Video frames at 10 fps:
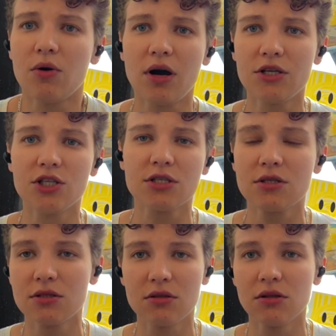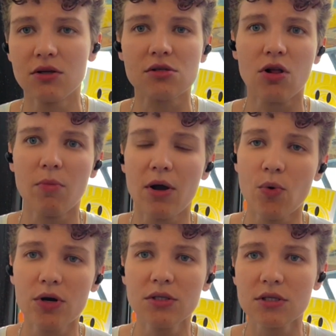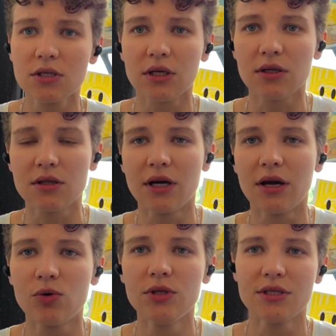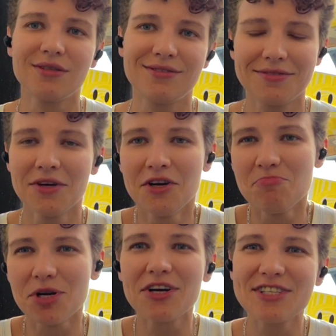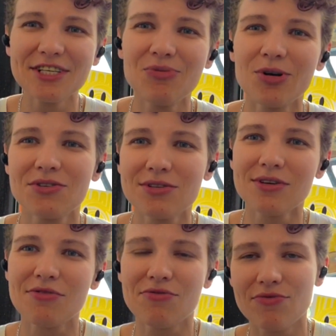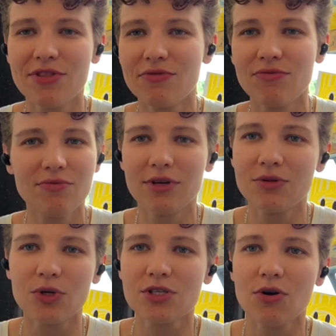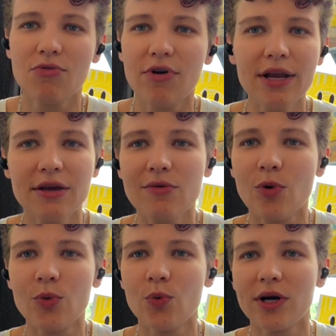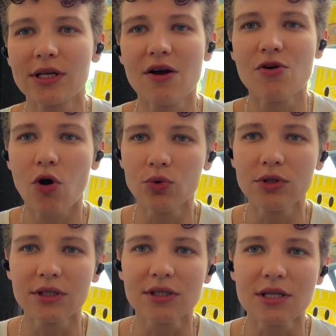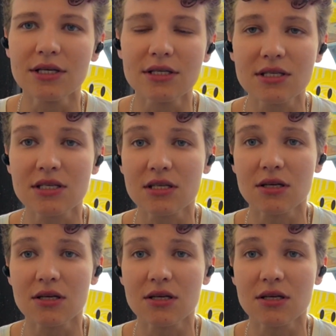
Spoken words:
I just lost all my words, and I couldn't, because it was so funny what I wrote in this